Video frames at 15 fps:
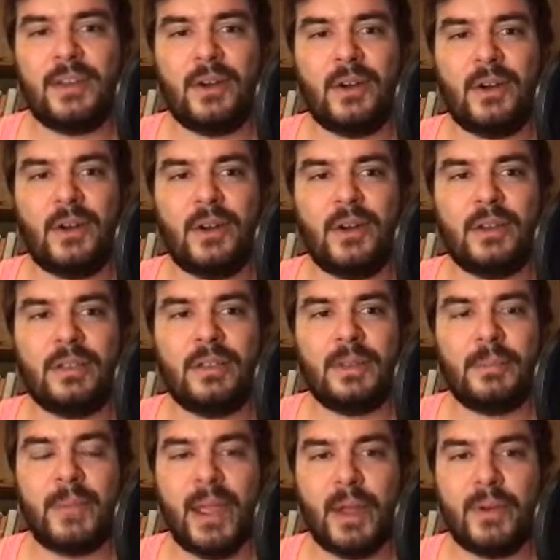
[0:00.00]
on uh,
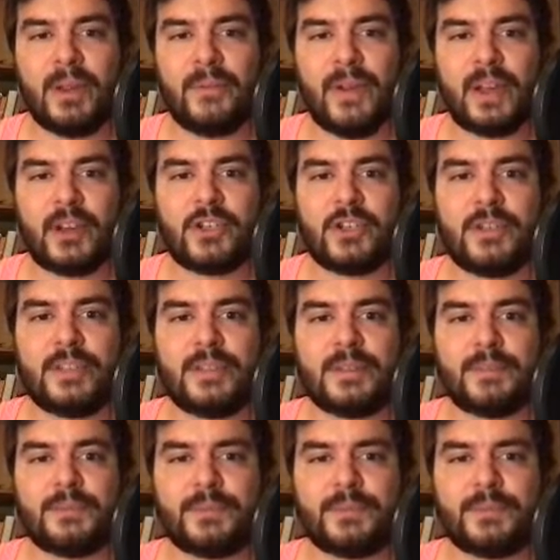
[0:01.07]
pairing functions.